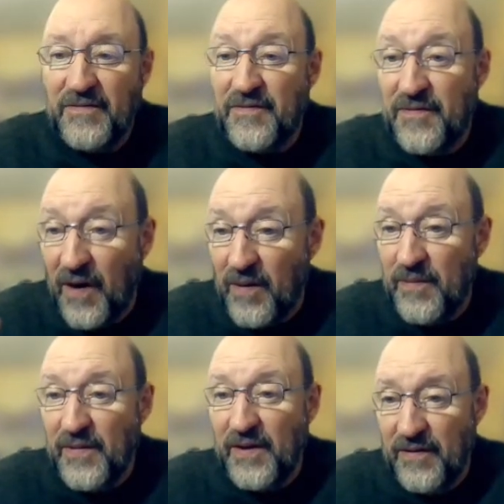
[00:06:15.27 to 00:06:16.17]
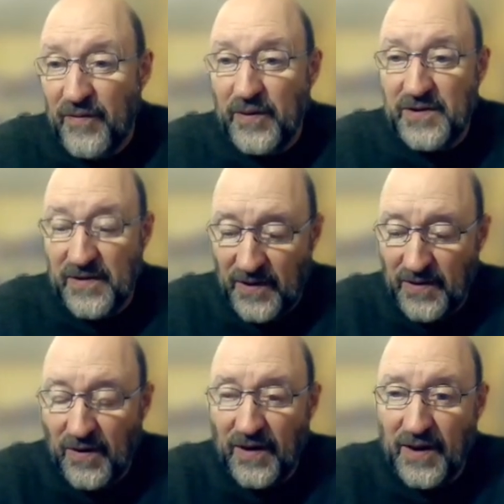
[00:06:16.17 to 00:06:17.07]
from the voice of the
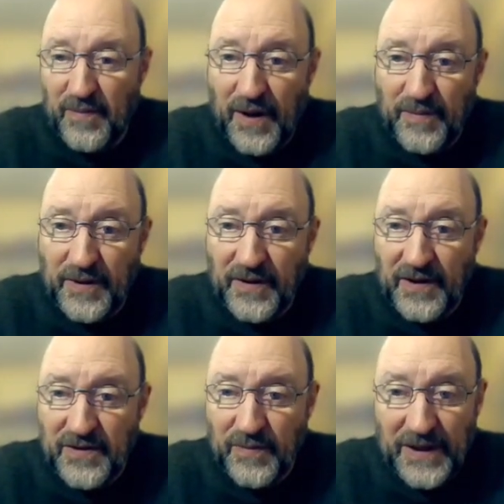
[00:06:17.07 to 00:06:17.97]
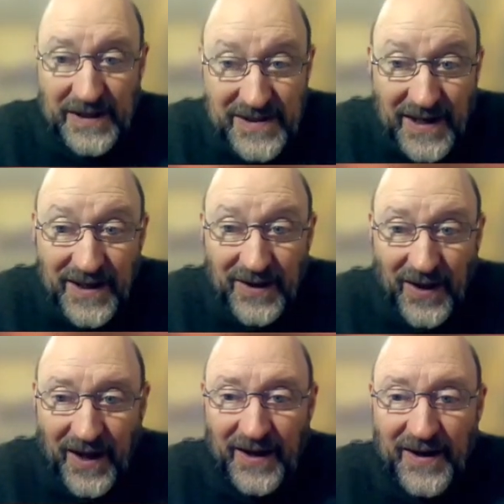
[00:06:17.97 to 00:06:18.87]
target population. That's saying a
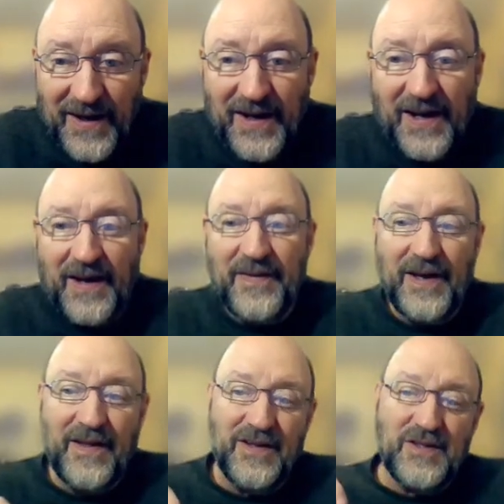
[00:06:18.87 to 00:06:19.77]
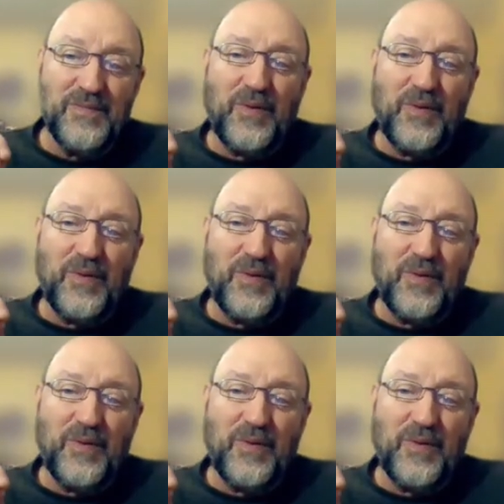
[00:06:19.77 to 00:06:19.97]
lot, and it's